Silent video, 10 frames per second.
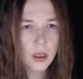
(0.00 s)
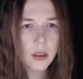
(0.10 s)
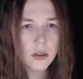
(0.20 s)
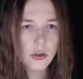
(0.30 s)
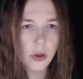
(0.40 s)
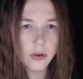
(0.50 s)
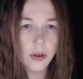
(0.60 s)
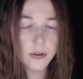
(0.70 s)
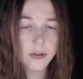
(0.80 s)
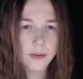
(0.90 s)
John
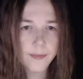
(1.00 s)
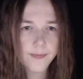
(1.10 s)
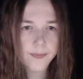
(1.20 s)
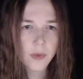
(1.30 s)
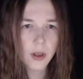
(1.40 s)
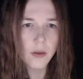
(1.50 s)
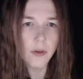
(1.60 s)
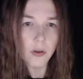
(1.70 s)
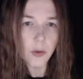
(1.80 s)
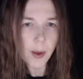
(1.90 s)
nods,
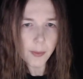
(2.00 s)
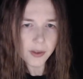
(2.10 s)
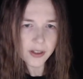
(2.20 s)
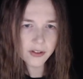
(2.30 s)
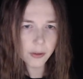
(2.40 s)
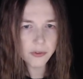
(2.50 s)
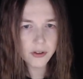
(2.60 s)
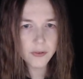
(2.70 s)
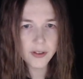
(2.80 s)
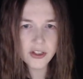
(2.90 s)
while remembering some of the
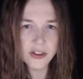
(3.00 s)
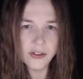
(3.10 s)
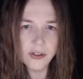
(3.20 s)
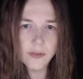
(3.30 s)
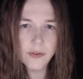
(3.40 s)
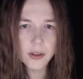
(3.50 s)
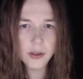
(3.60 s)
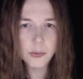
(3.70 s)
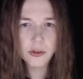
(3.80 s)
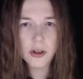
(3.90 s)
questions he found
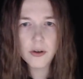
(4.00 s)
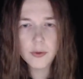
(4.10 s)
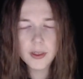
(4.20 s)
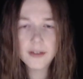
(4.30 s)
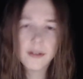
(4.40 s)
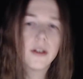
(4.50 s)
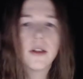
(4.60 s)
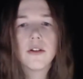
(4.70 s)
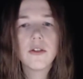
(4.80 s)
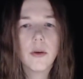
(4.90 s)
himself with
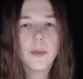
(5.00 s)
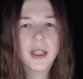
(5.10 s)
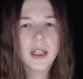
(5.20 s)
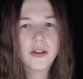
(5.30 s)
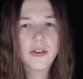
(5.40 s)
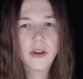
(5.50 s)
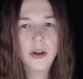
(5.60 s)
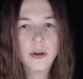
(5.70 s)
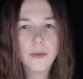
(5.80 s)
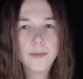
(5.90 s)
so many years ago.